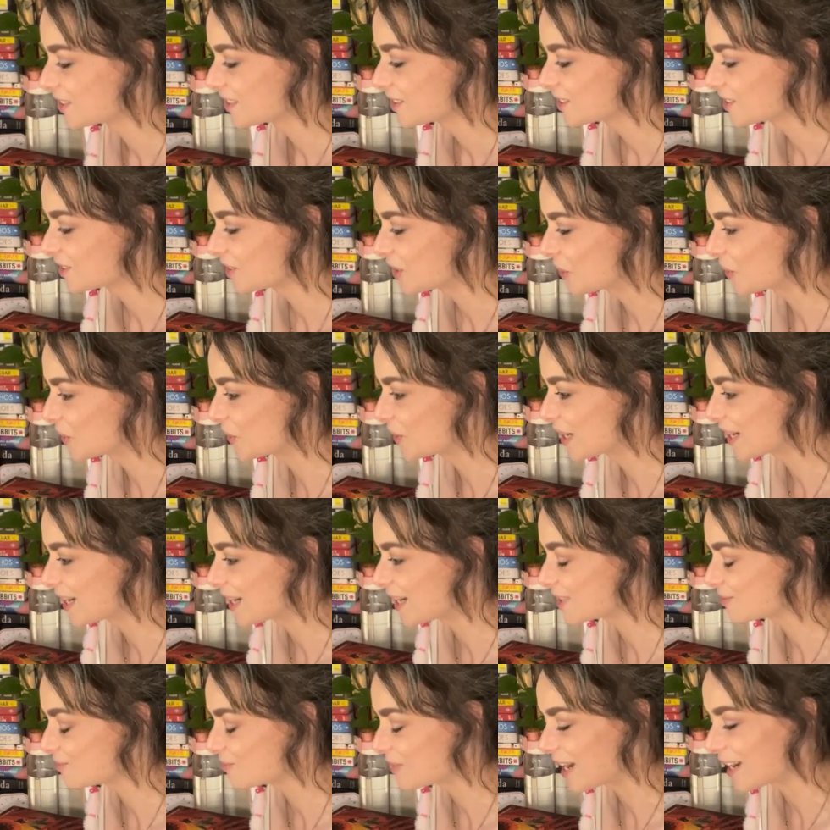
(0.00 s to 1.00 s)
So
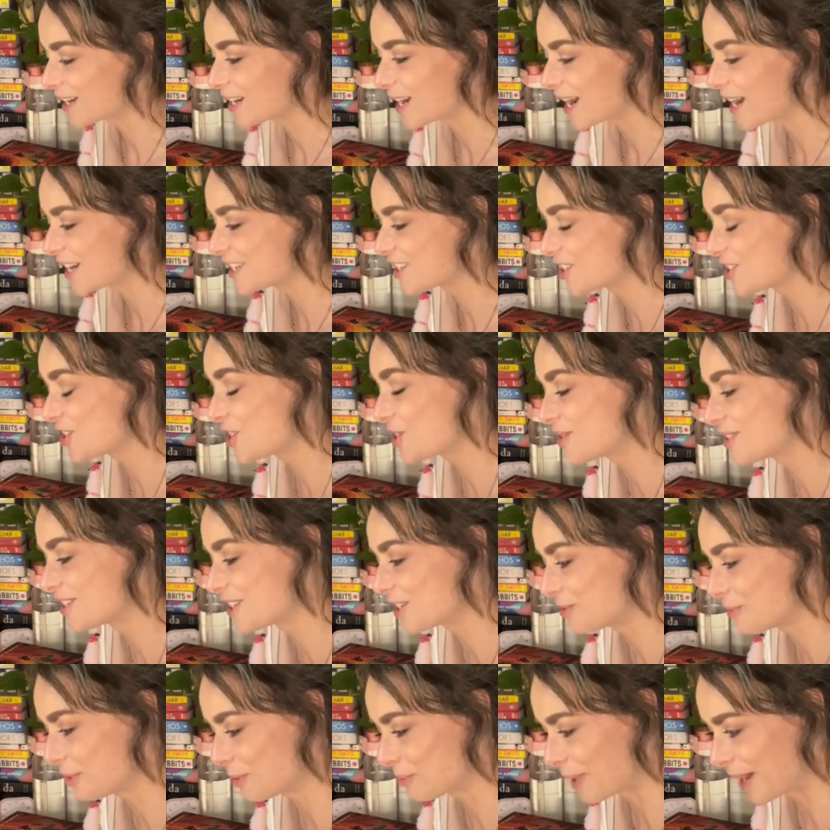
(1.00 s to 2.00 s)
I don't know when
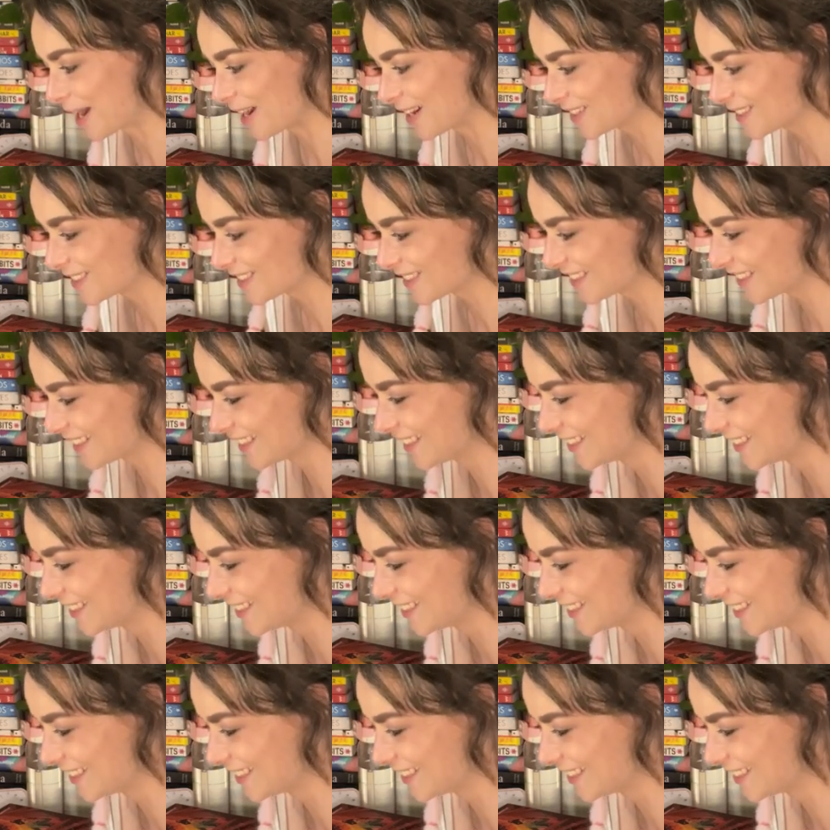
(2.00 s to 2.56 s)
I'll be back.